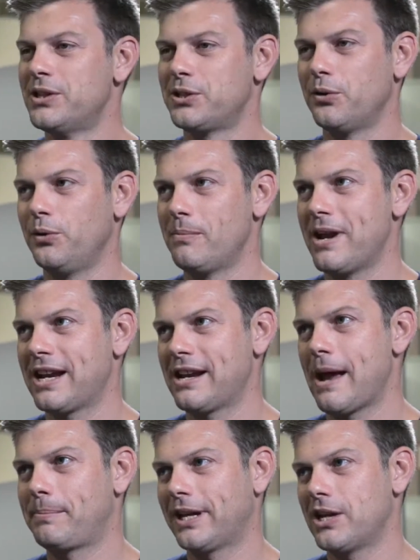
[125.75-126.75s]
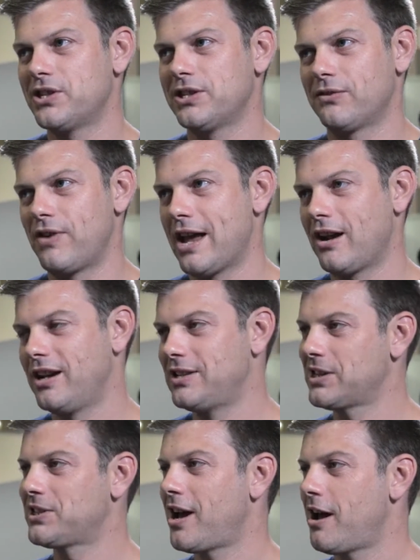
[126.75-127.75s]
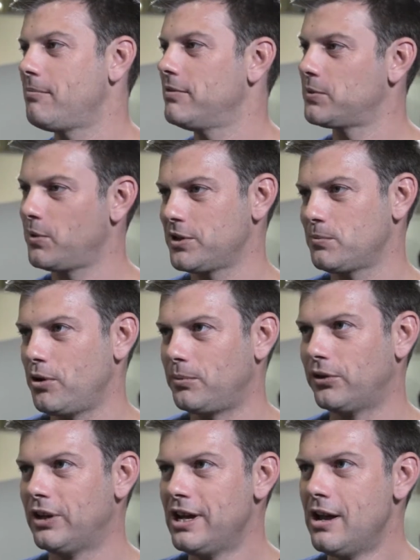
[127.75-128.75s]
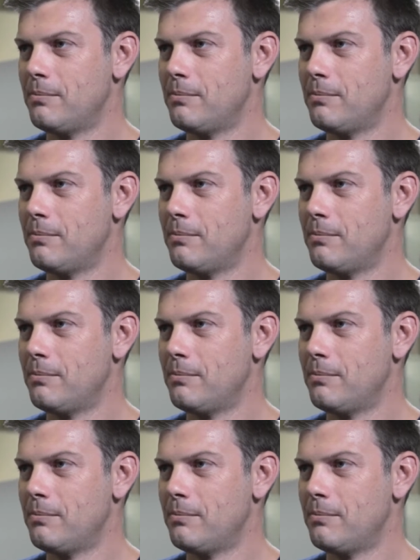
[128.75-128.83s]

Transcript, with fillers: So we were making applications that ran on a desktop as well as mobile.